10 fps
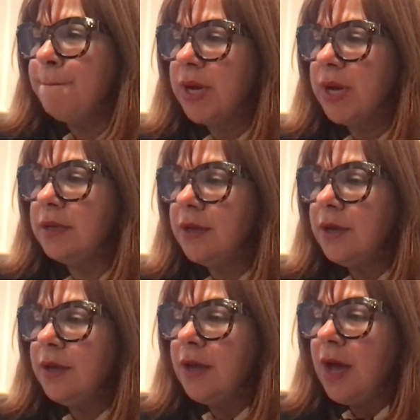but
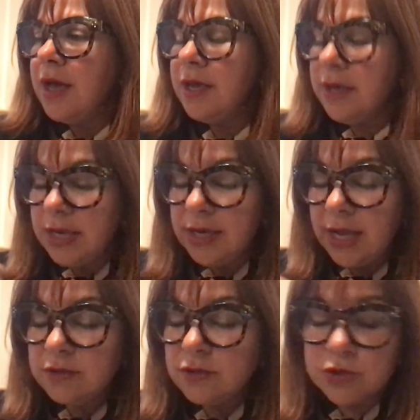it, it
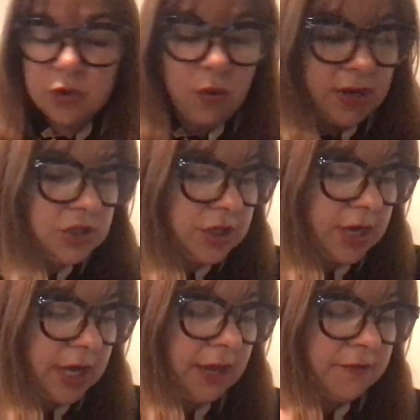answers a question
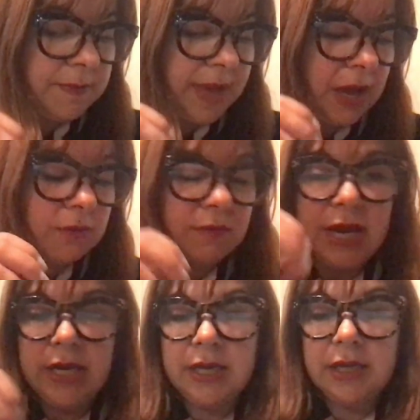I have about
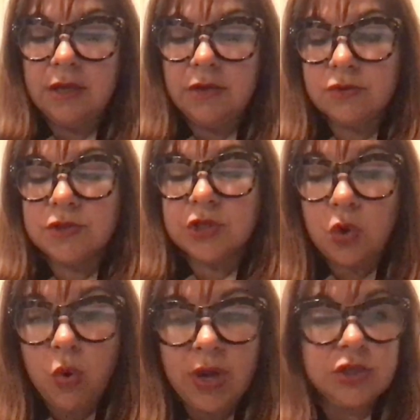writing either
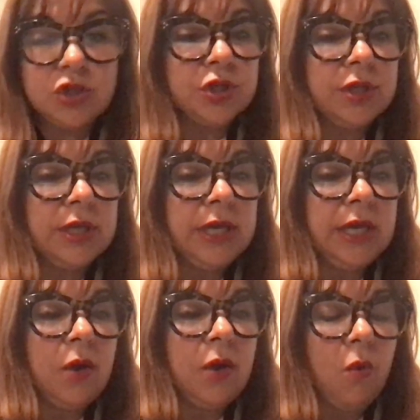
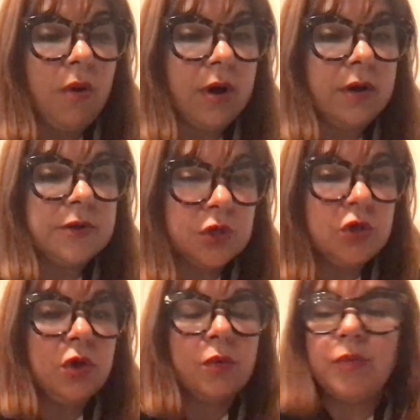sequentially or so
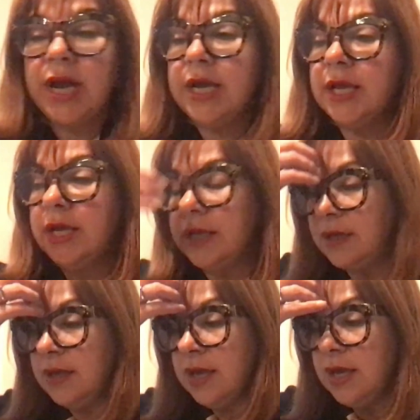you're
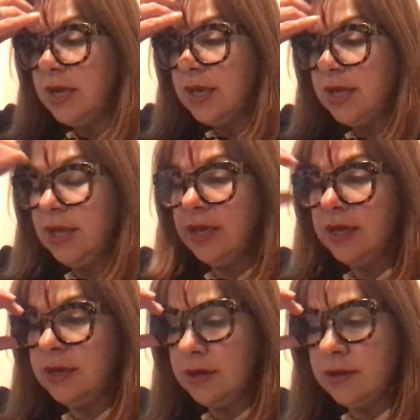writing
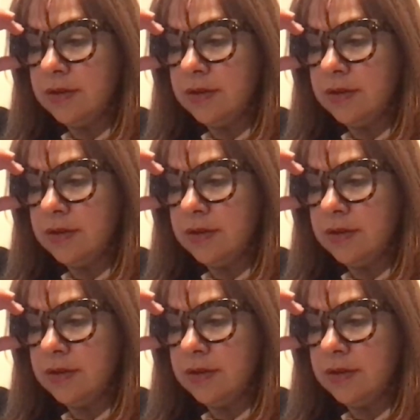in